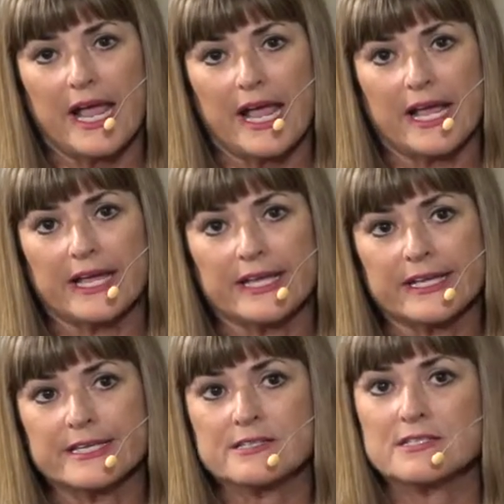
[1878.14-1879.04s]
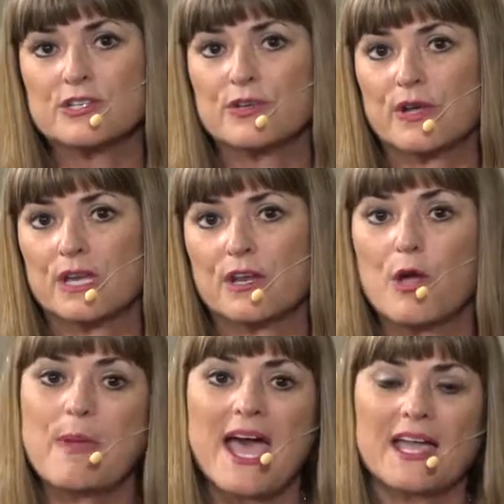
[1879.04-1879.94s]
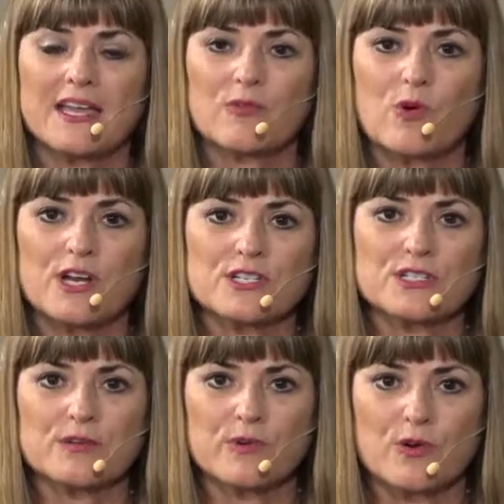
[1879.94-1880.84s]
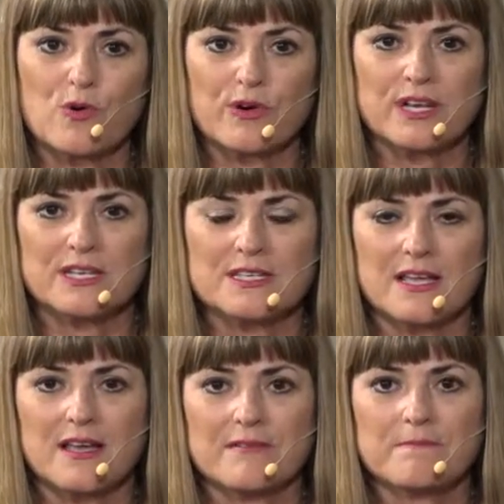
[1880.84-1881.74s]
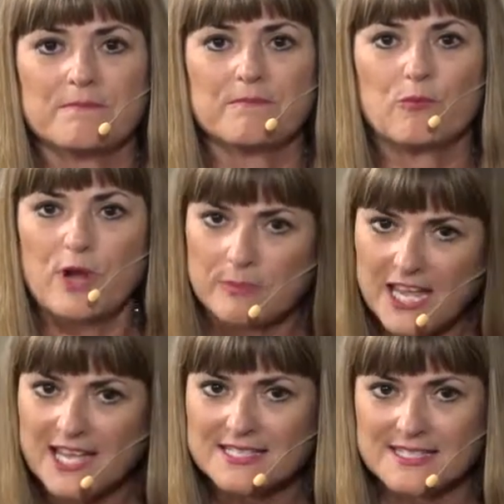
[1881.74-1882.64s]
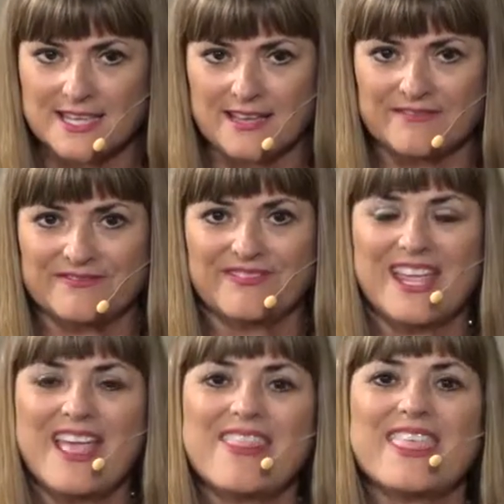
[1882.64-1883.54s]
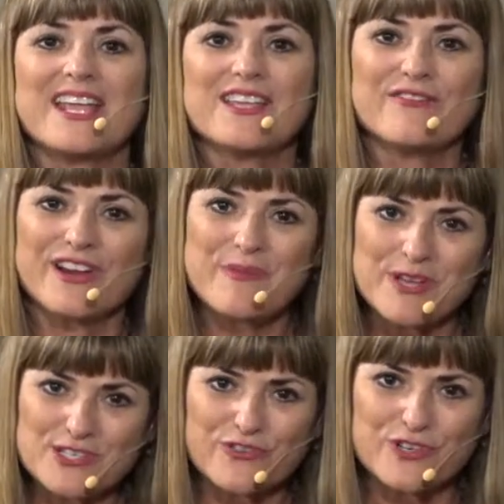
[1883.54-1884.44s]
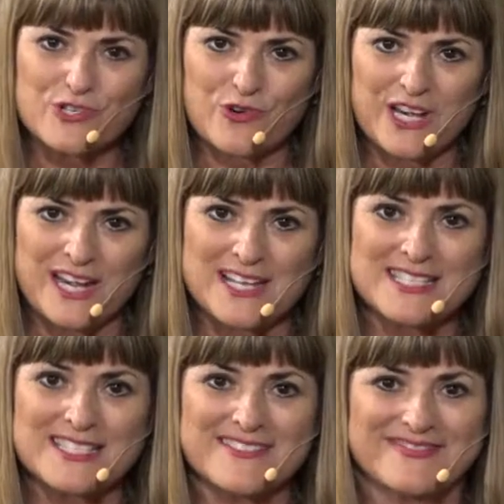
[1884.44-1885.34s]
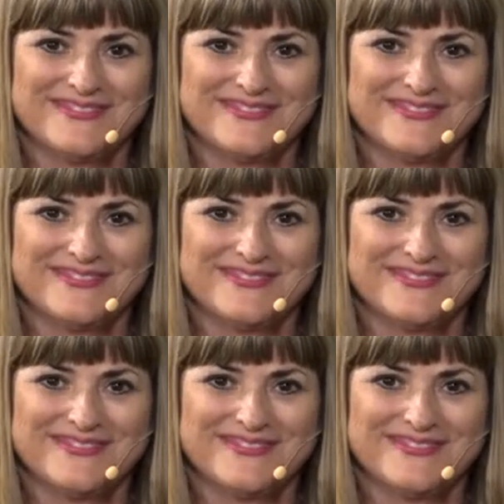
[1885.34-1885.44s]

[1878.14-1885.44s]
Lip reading: and you can go back and watch the recorded webcast then. Thank you very much for joining us.